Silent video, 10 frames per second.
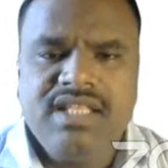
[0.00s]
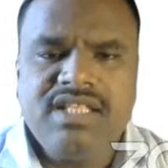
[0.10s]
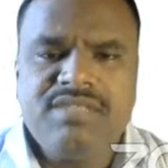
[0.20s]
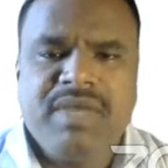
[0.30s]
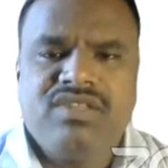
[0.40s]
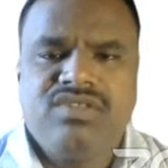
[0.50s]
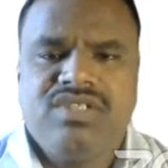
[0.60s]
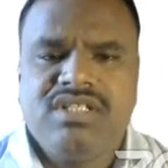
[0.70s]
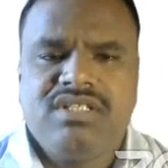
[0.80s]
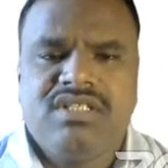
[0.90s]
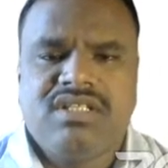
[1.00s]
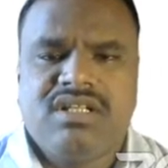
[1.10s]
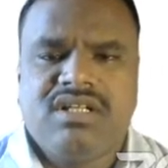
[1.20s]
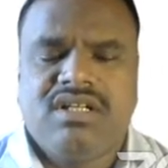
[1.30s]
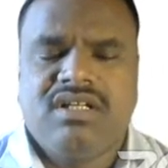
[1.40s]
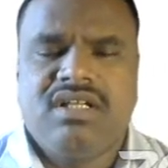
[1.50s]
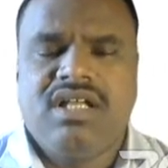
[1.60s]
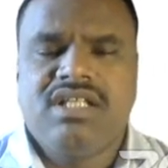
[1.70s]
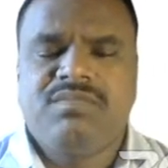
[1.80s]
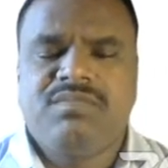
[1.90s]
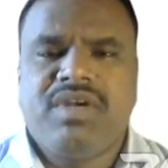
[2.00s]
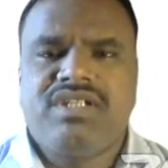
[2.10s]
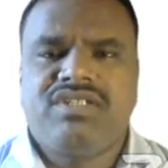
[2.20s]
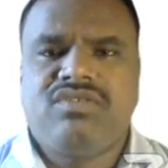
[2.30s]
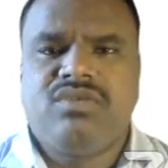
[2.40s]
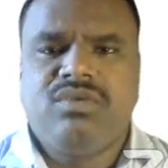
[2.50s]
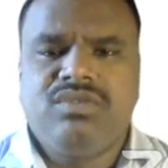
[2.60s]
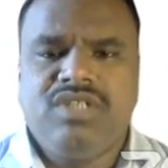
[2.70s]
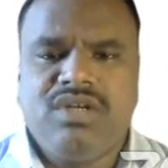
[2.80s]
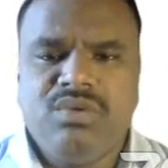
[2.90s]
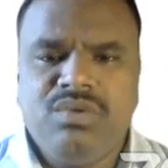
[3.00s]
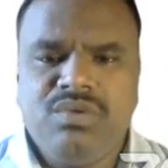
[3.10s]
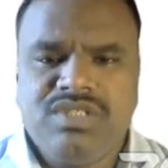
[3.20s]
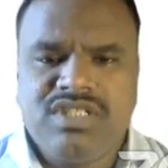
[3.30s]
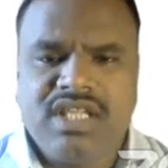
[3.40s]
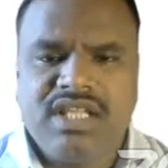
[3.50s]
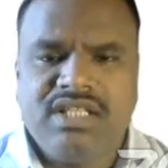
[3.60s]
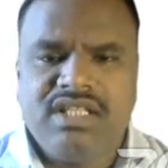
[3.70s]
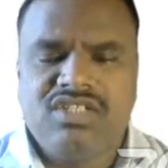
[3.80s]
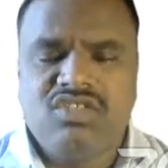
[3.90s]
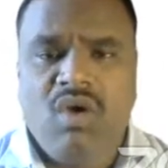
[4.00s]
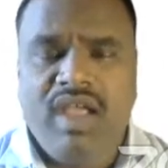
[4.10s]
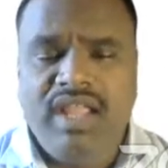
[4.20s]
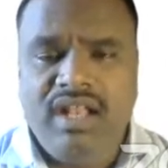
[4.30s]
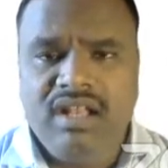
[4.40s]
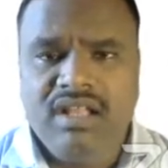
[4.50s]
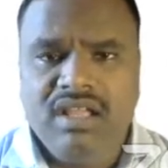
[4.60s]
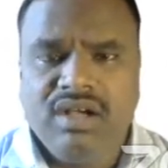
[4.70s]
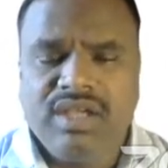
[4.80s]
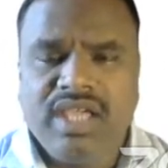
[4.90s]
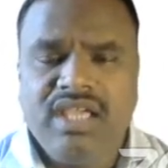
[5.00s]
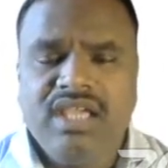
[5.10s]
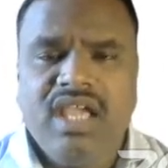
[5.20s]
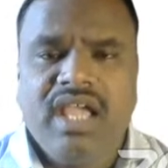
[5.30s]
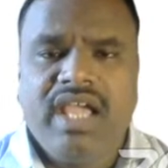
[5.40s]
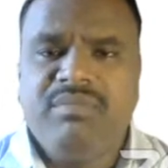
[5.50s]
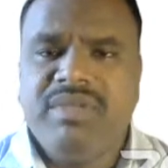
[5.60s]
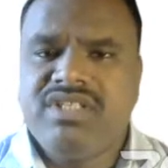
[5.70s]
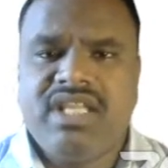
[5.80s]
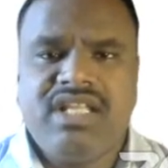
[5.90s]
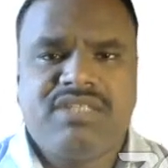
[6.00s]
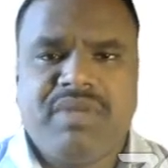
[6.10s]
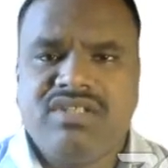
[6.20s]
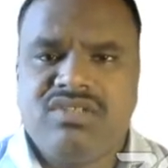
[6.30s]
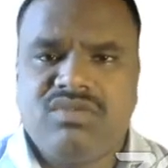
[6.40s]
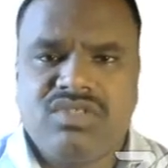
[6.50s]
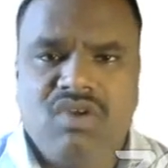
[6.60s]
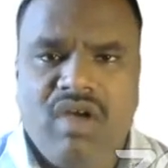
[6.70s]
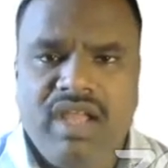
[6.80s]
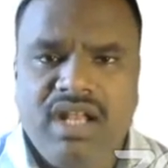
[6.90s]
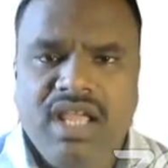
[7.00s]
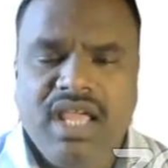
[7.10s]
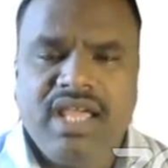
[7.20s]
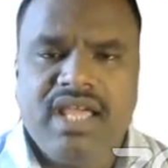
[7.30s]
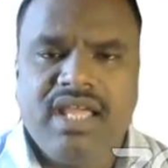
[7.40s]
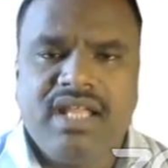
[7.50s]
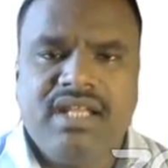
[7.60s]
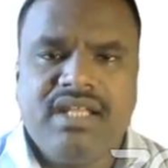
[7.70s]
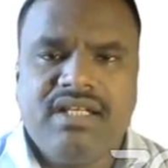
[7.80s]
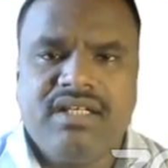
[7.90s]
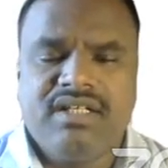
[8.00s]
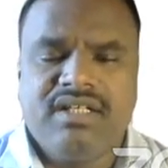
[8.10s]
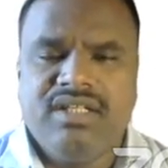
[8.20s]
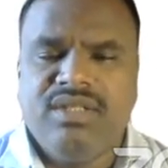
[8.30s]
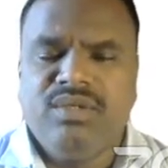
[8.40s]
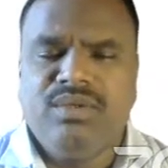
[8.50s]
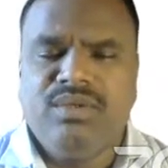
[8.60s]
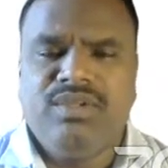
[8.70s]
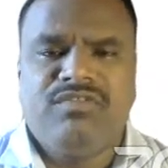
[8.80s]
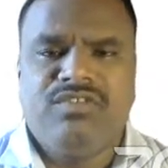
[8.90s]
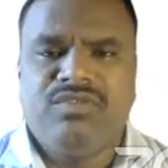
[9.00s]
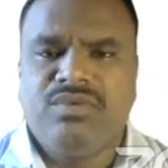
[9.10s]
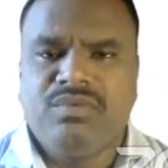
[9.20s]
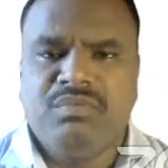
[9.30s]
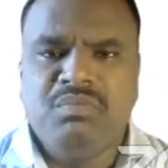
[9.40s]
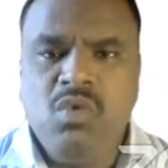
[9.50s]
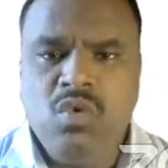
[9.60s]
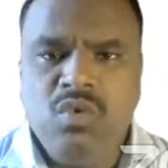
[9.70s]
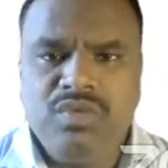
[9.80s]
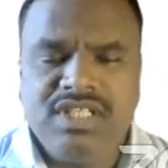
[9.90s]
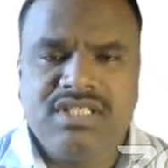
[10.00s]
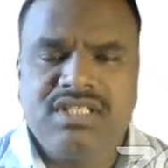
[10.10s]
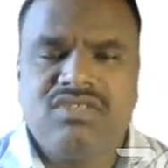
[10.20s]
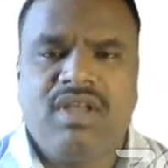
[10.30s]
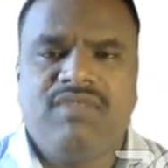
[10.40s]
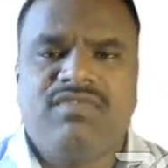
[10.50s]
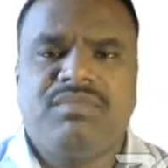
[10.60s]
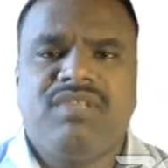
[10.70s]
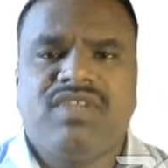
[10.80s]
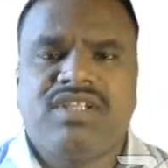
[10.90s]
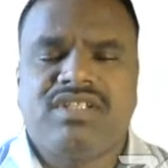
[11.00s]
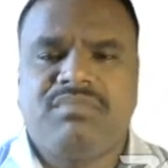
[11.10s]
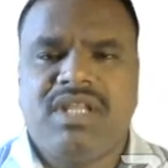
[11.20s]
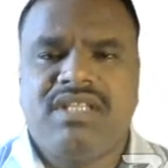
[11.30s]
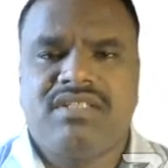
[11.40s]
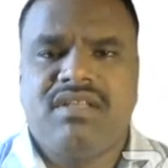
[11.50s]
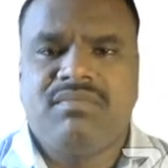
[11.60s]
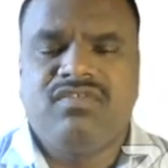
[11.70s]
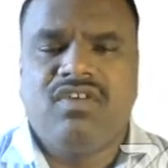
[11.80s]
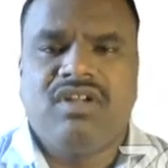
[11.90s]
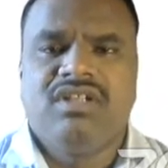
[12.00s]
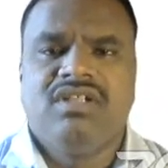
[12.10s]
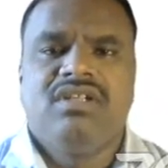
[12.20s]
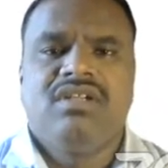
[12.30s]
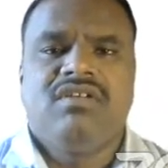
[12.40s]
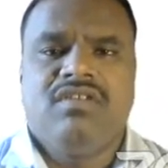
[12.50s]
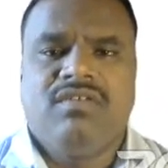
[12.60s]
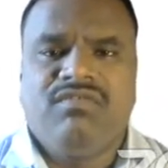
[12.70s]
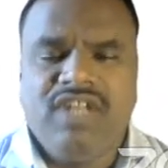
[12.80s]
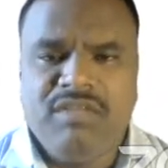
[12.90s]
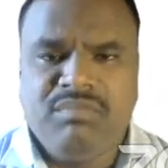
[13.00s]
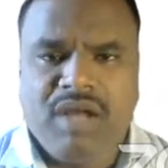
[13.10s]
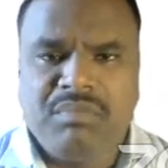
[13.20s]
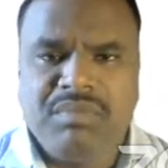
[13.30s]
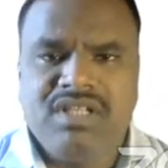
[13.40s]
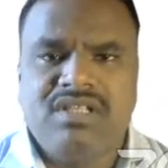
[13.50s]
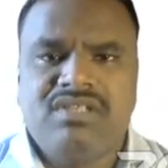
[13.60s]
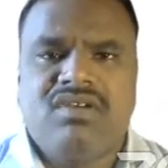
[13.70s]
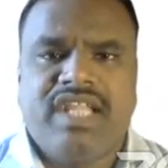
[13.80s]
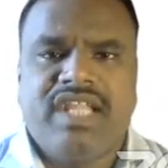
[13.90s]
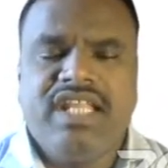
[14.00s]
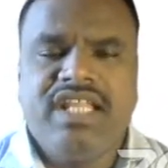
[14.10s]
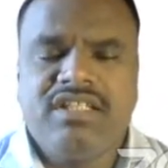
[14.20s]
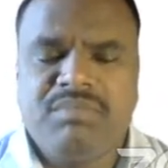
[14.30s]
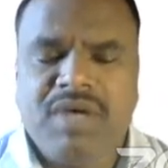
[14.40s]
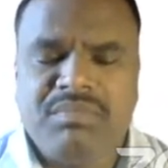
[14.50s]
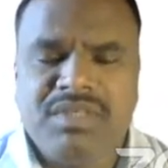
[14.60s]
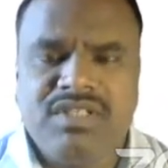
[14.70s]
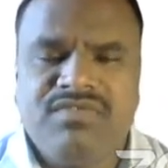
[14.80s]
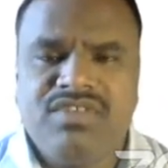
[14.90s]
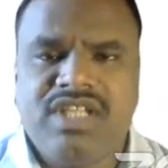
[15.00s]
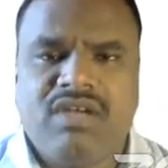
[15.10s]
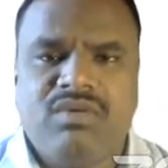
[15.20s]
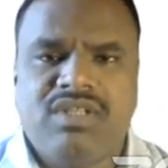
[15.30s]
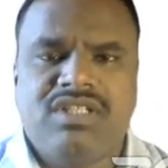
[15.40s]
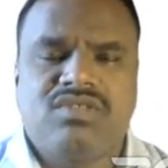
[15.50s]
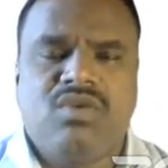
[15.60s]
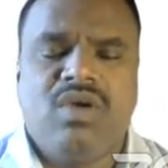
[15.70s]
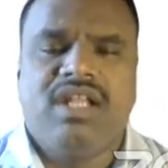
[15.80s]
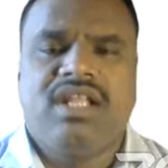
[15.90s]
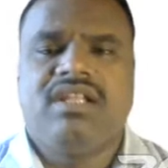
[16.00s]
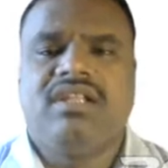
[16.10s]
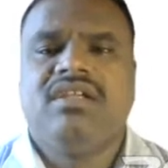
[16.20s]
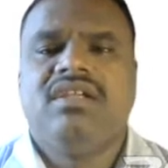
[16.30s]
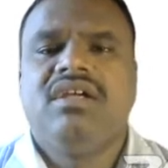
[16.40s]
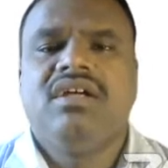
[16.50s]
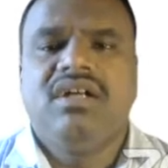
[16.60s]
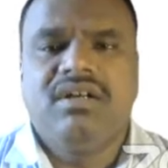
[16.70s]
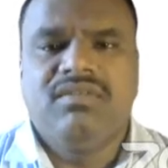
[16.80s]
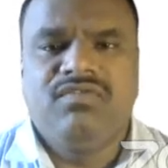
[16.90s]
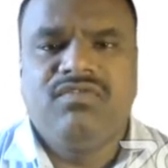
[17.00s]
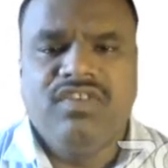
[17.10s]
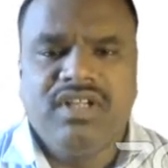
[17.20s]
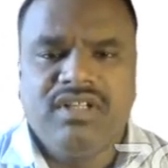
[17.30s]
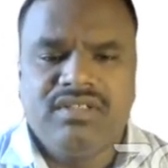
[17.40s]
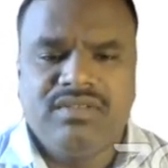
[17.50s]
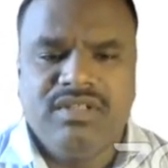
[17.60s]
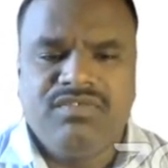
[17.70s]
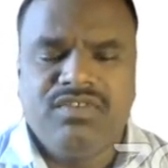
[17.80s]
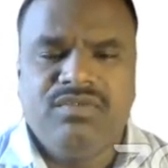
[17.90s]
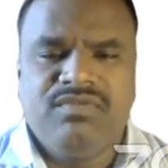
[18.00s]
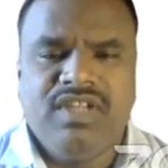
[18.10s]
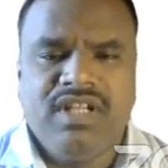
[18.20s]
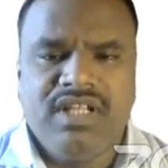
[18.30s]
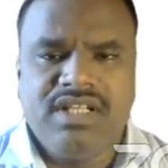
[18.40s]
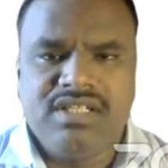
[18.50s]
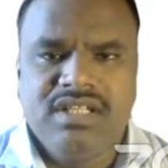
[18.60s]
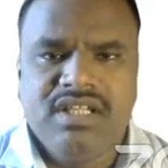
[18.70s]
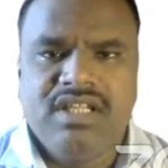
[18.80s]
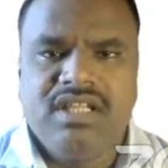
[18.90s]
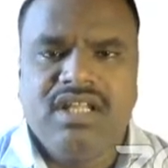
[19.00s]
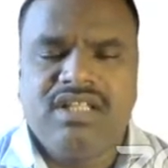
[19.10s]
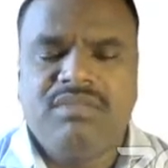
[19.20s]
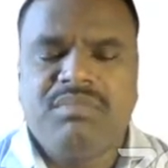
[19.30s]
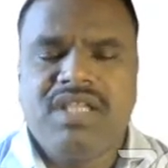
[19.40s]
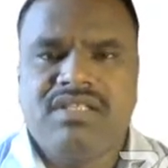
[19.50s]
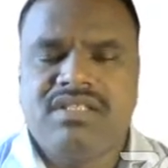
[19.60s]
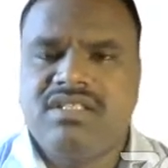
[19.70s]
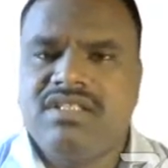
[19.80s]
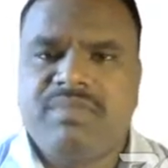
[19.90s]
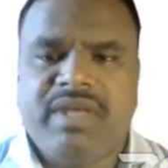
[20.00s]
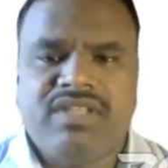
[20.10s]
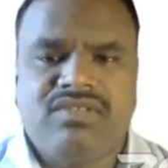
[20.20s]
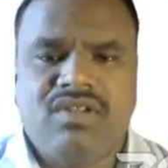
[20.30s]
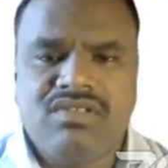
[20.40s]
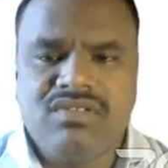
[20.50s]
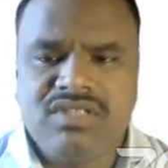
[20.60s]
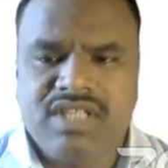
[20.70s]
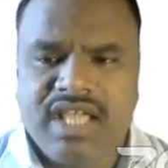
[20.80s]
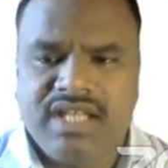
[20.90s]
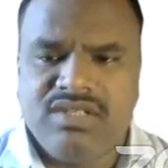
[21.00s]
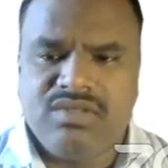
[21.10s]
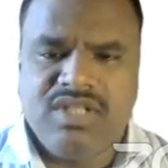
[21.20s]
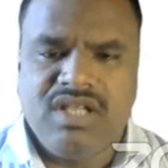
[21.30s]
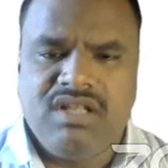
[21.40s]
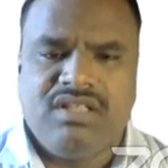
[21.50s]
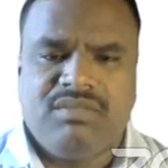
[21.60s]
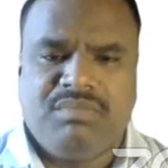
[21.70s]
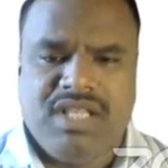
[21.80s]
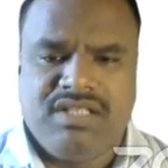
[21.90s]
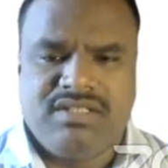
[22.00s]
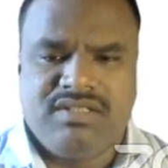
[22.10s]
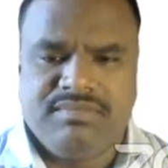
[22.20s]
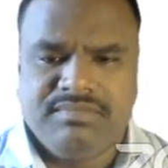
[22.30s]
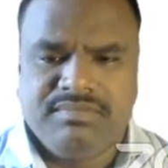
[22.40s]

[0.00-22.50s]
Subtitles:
these pathogens spreads through the roots and the soil, okay, and basically spreads through soil. And if you move this soil from the infected place for a filling purpose or any other purpose, if you take out the soil and if you fill it in other places, this pathogen also is carried to the other place.